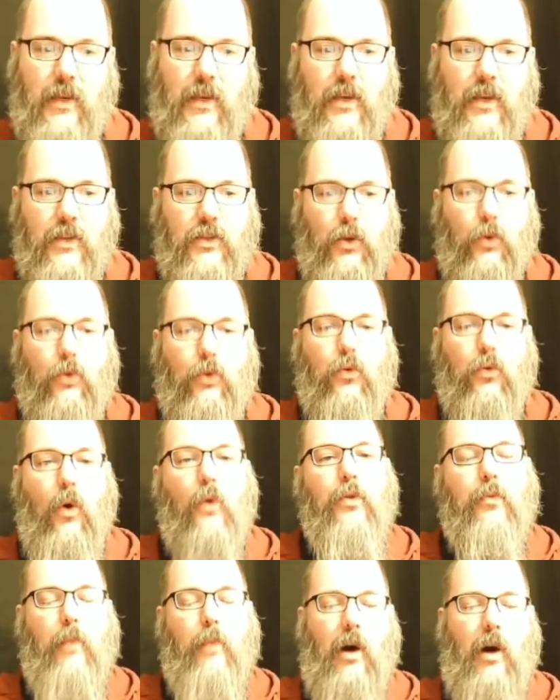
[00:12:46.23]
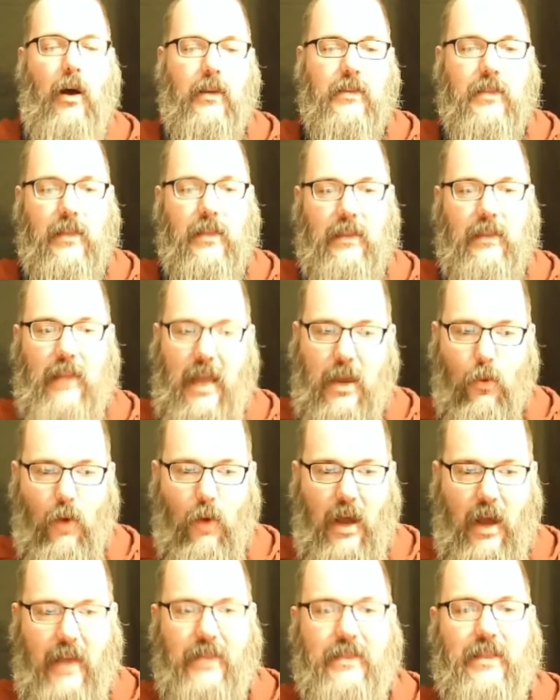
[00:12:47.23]
So growth mods
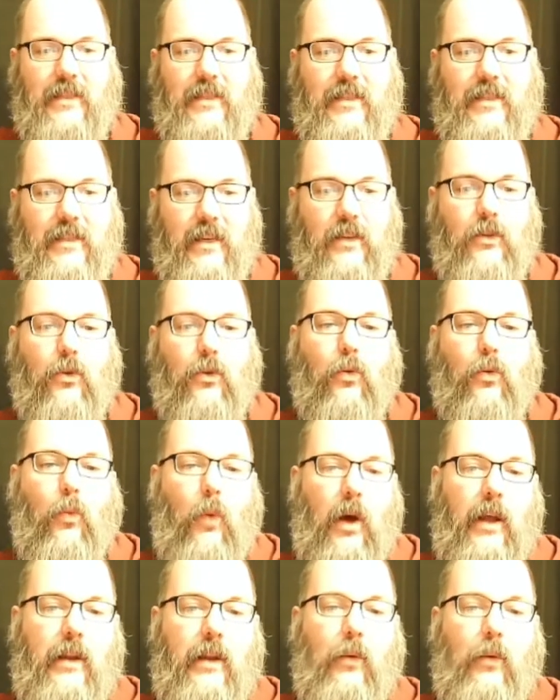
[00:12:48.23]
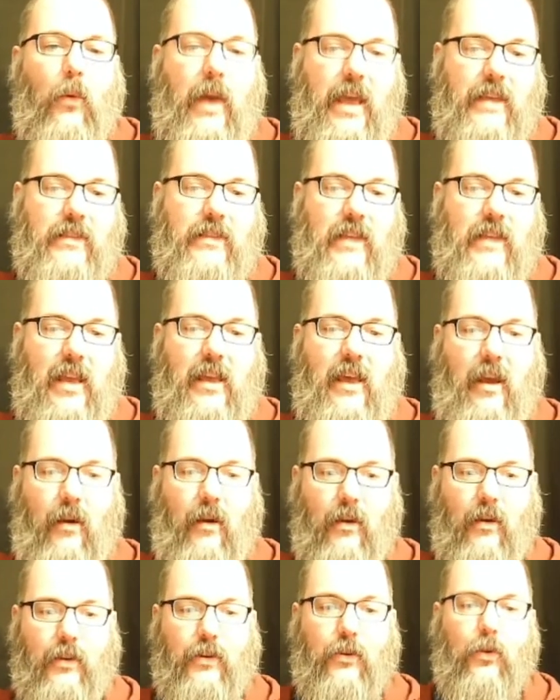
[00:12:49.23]
likewise signal what ways a
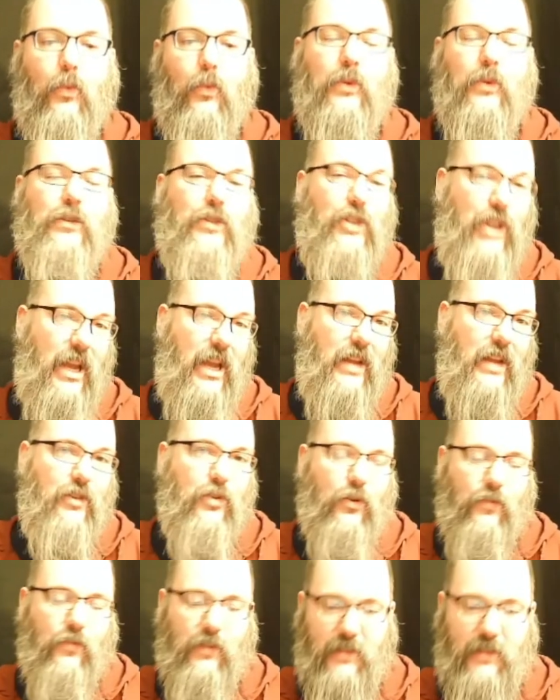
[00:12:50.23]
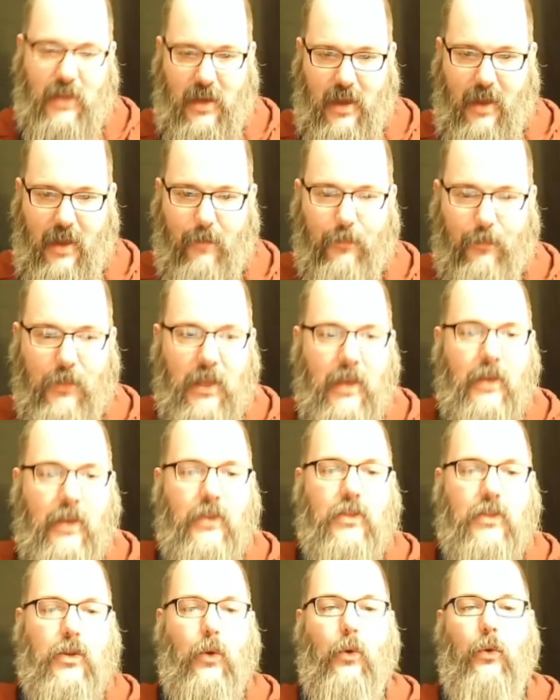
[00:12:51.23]
character will change over time.
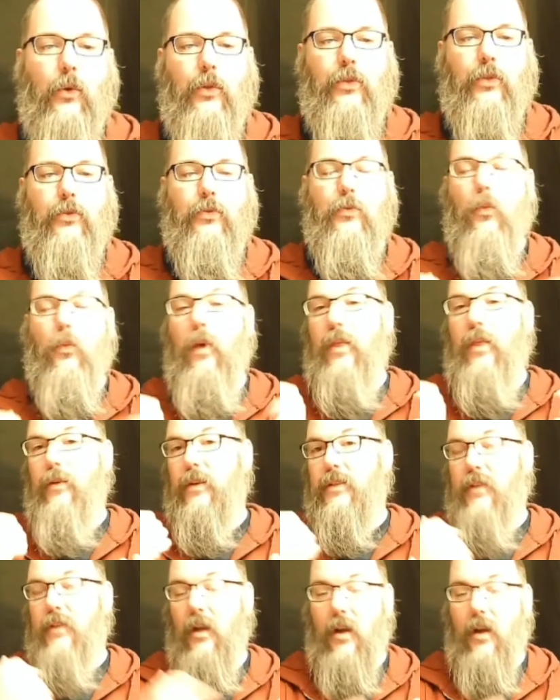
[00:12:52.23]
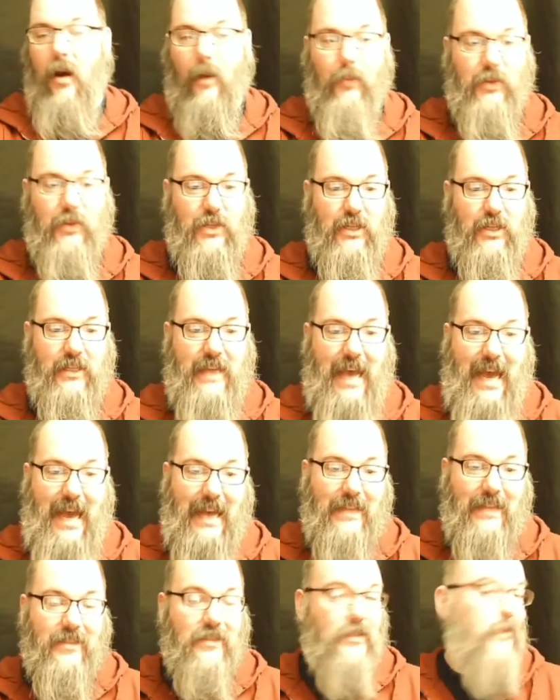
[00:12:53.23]
So whether it's accomplishing
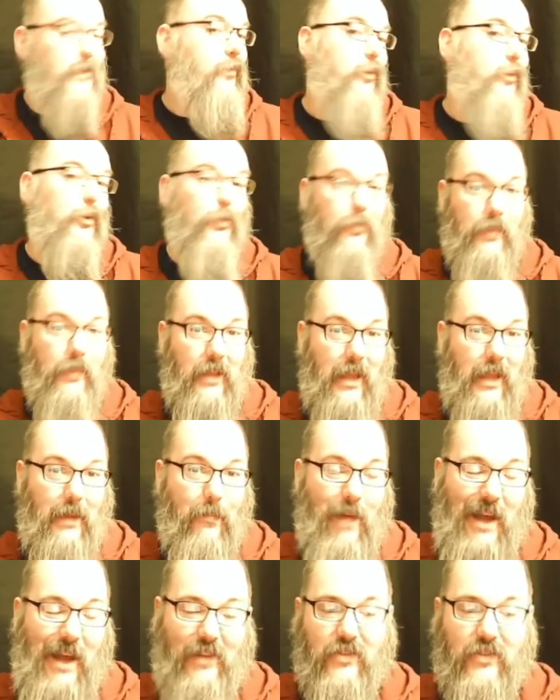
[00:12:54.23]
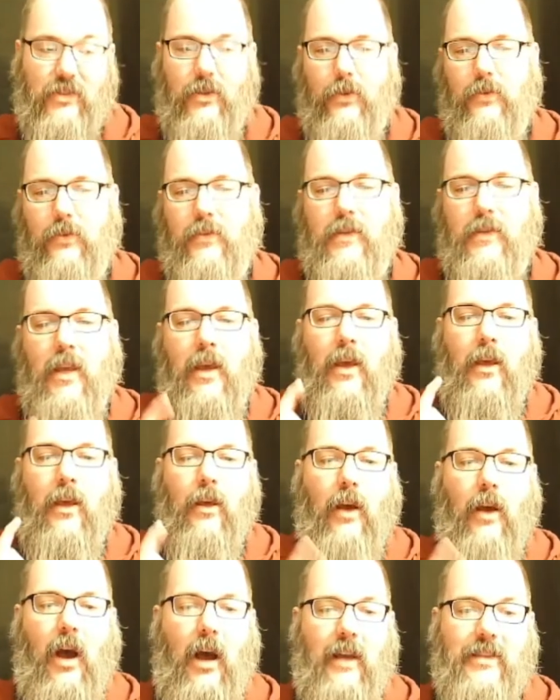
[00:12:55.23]
tasks, which would be like milestones,
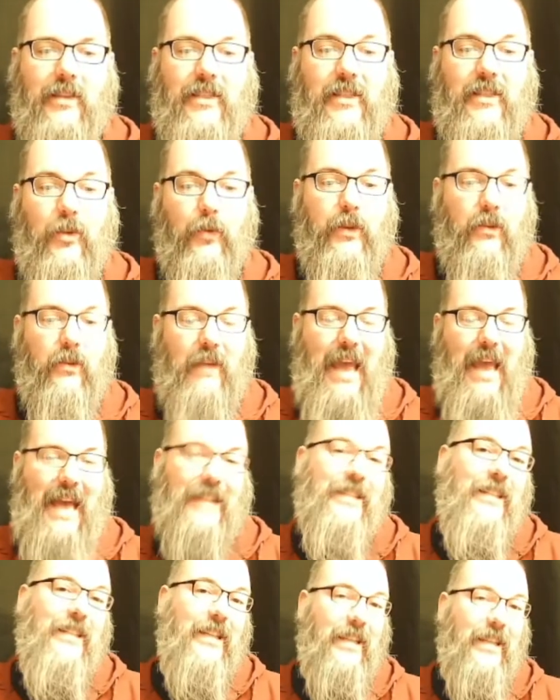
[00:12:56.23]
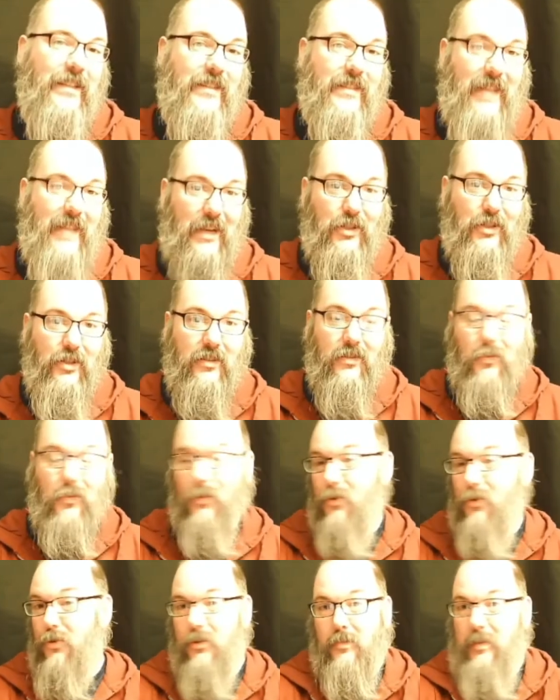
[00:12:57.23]
serial casting in sessions,
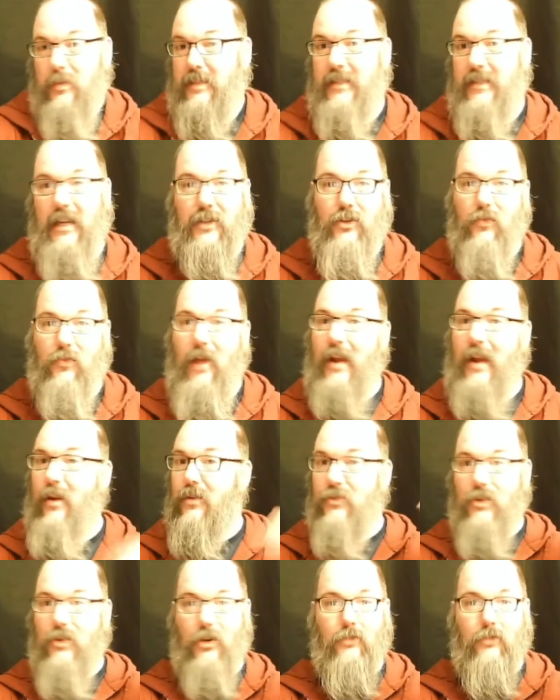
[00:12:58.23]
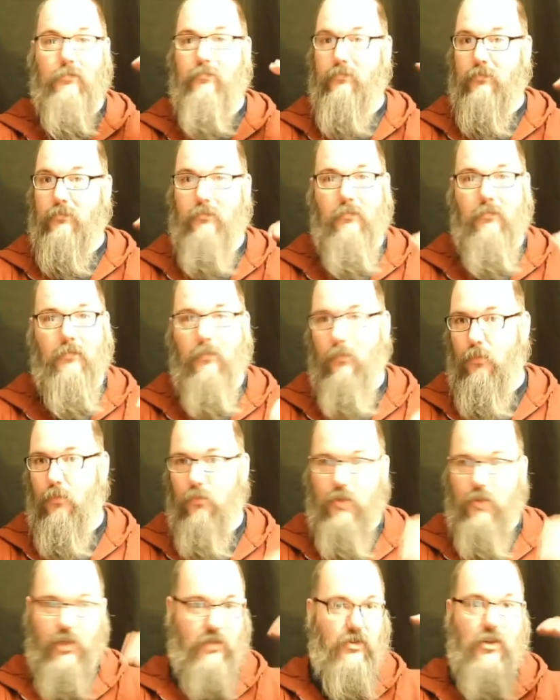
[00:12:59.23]
which would just be session records,
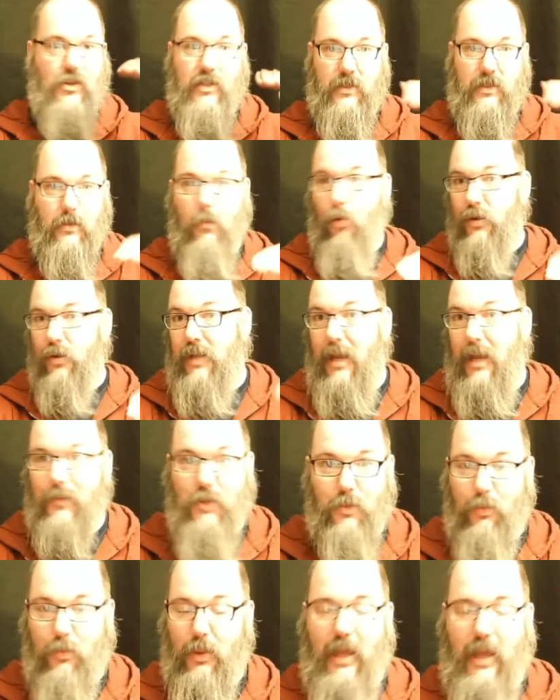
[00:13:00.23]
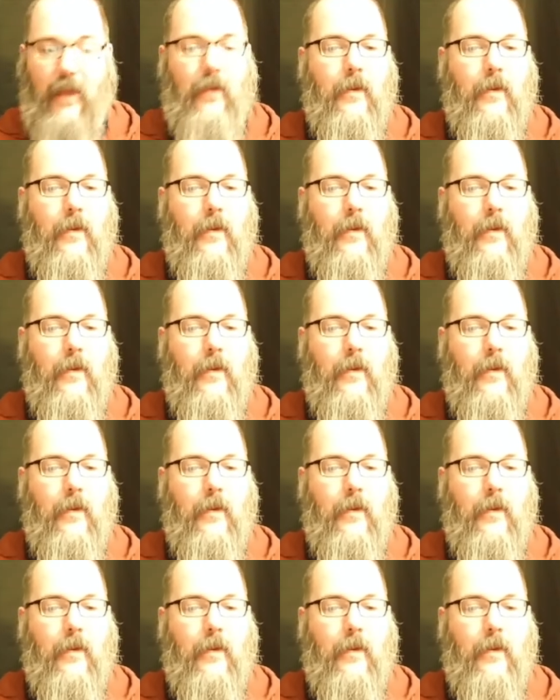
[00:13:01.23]
just the more times you play,